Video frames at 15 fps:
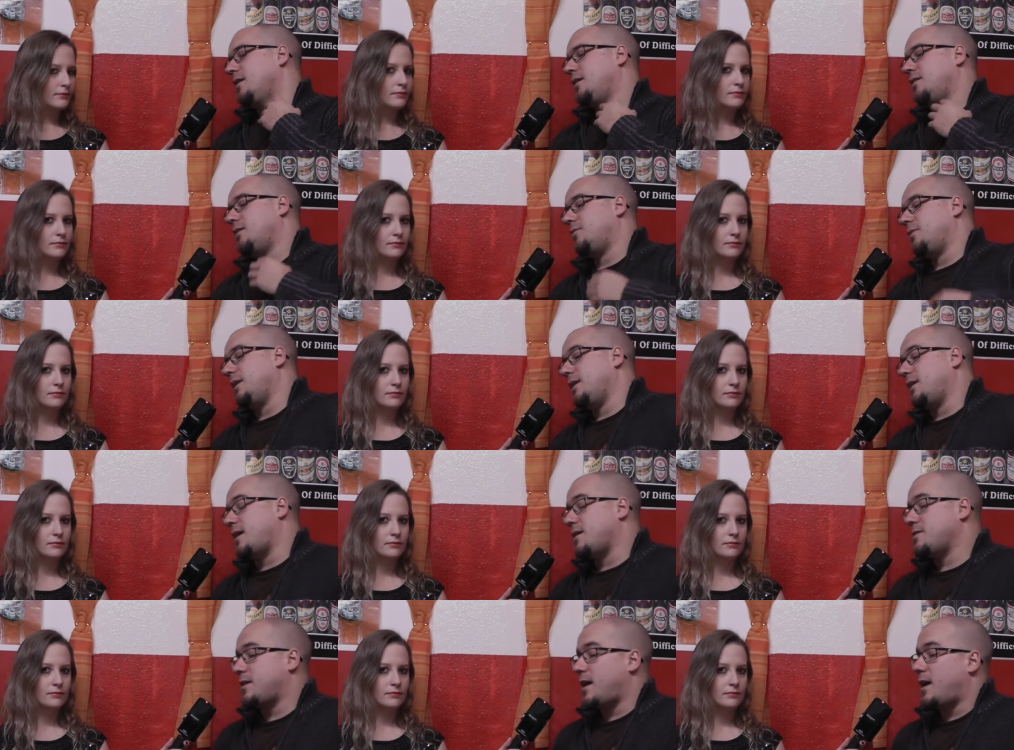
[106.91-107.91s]
Speaker 1: They're really
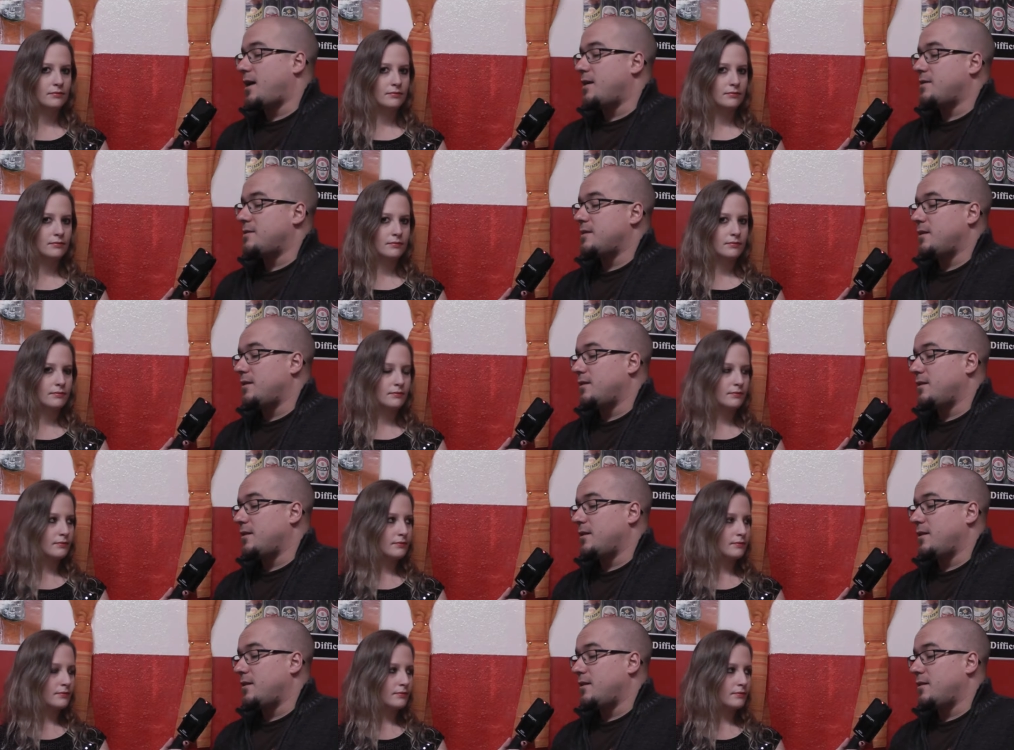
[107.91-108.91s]
nice guys, and
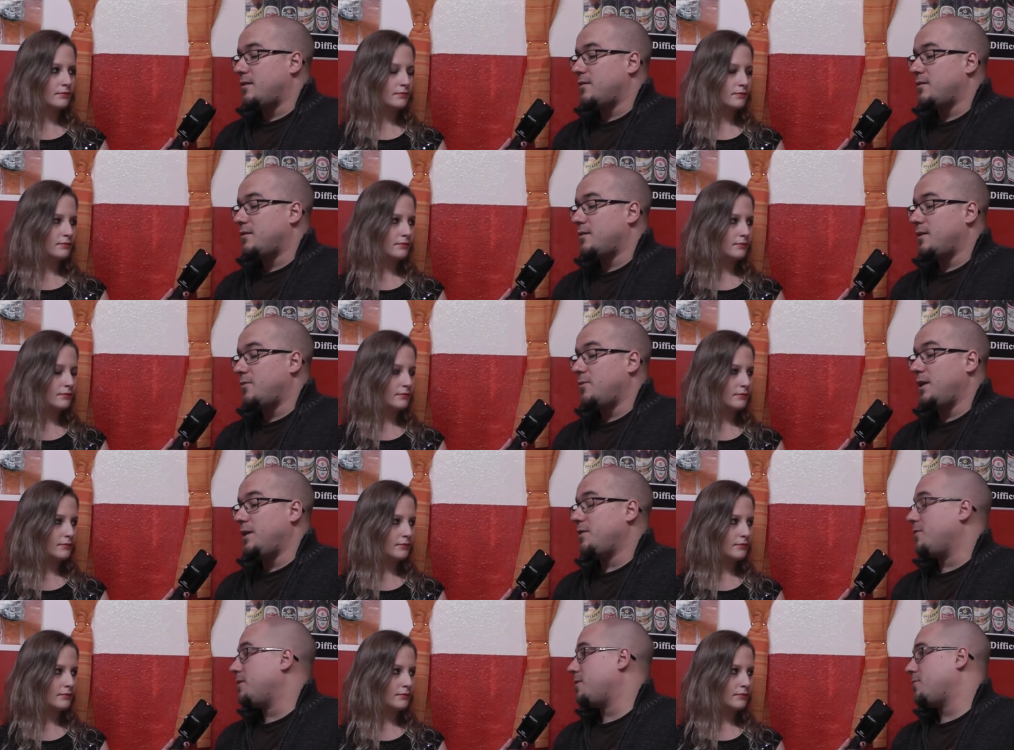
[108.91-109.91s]
uh, they're
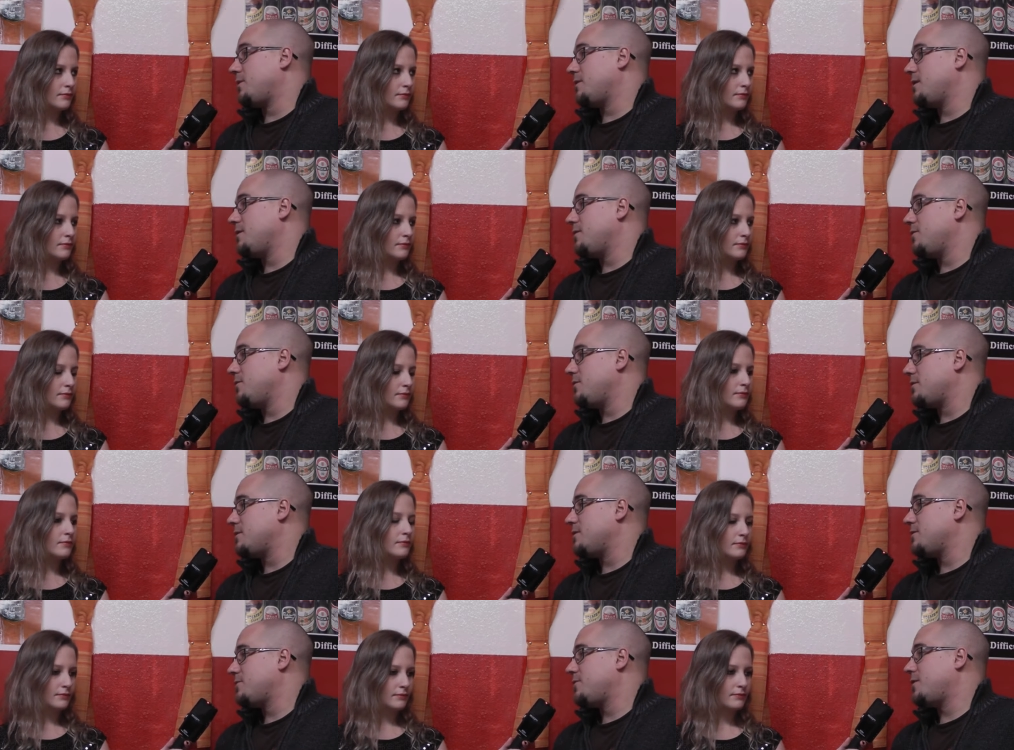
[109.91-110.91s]
really good at what they do.
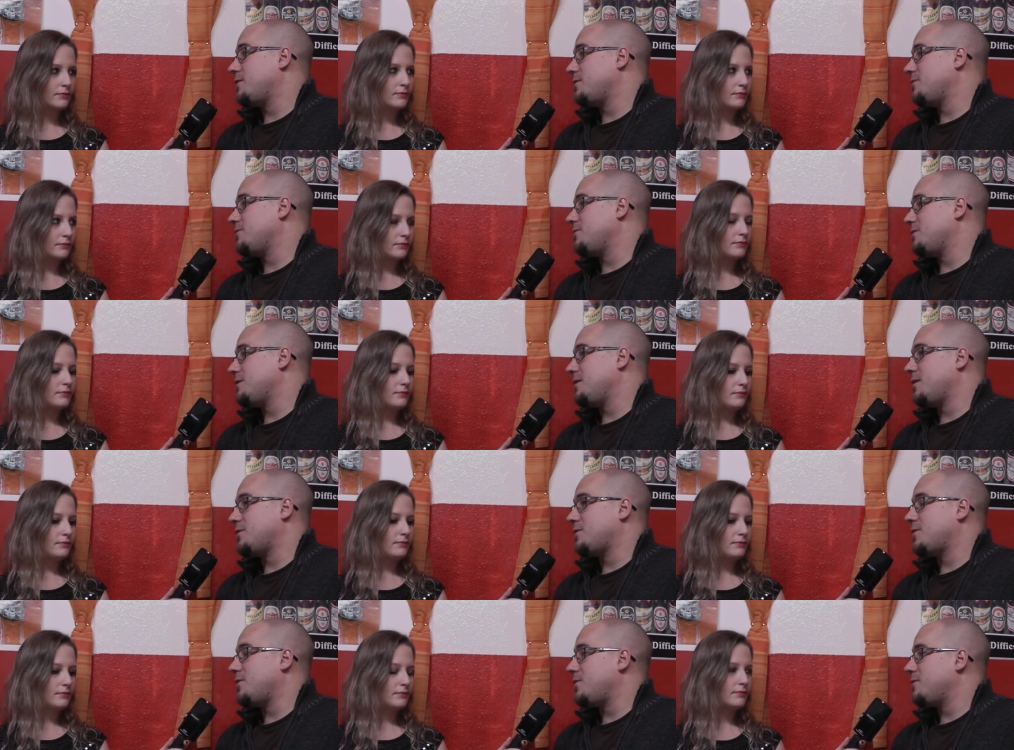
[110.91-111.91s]
It's fun to see
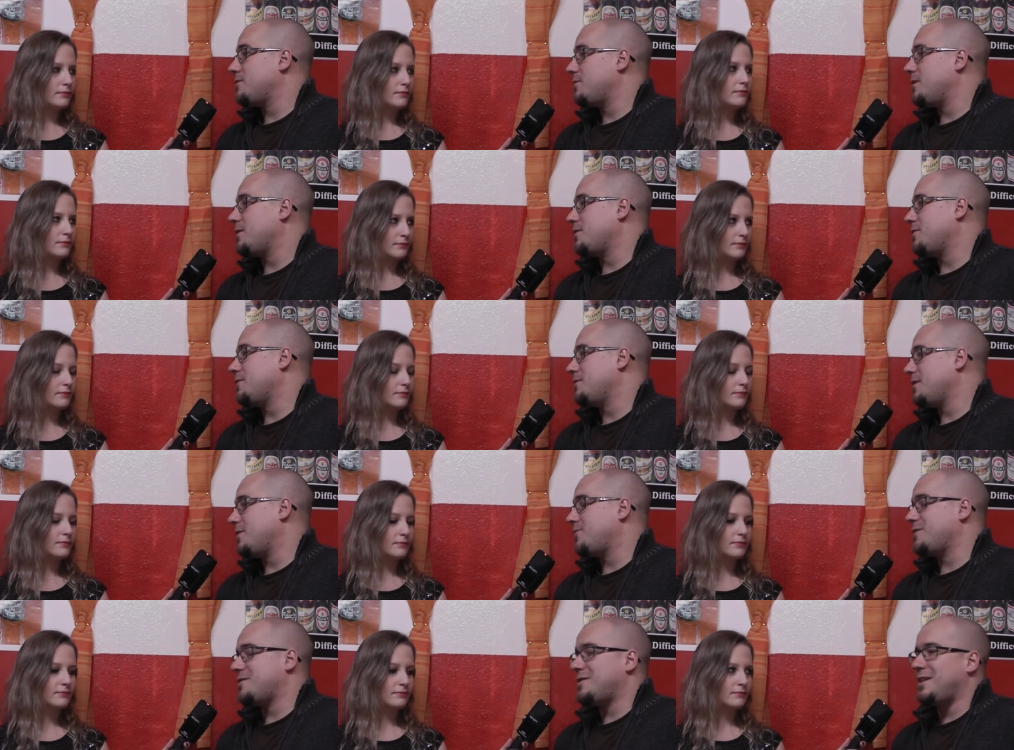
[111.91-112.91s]
their show. It's really good.
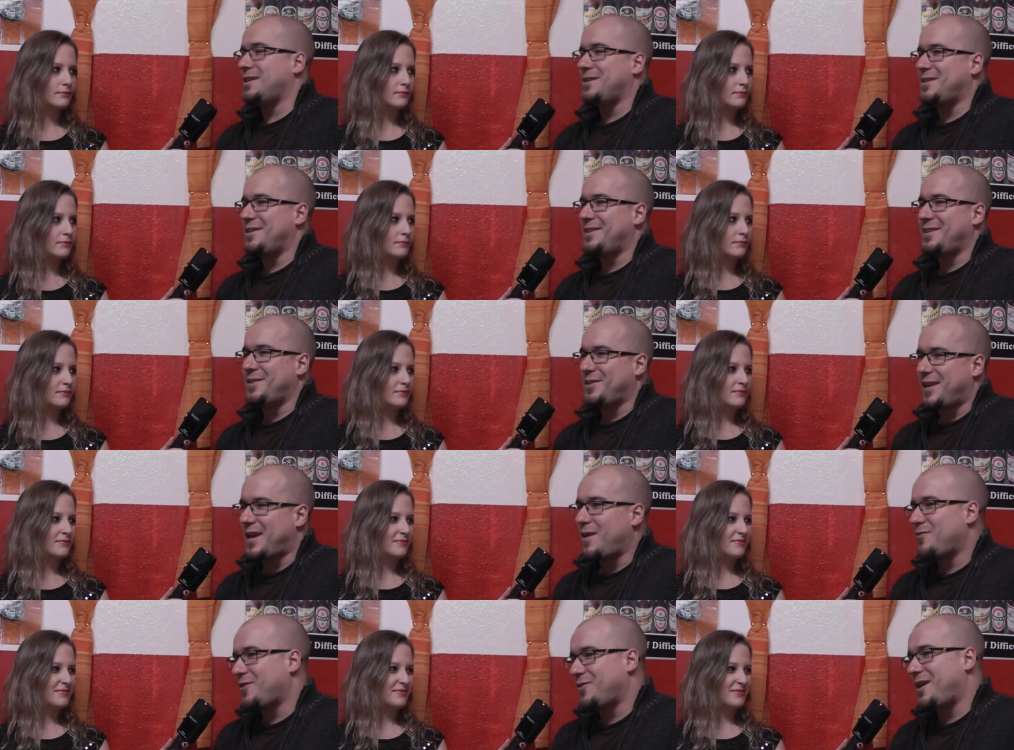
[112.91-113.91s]
You have to see it, and you
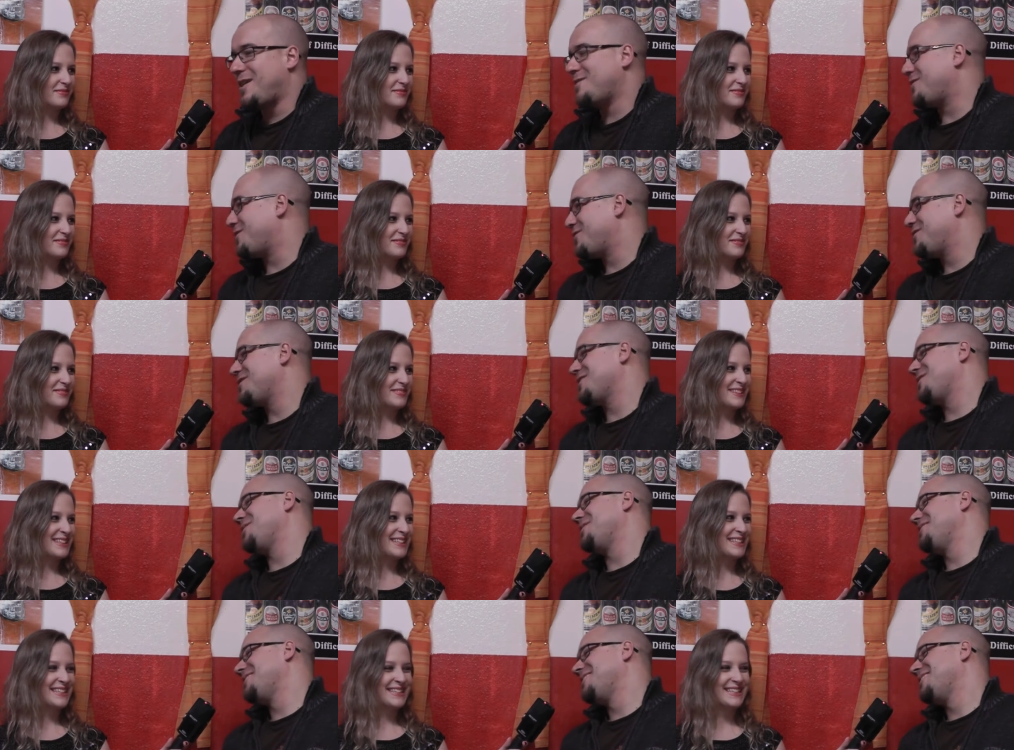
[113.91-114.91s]
laugh your ass off. It's good.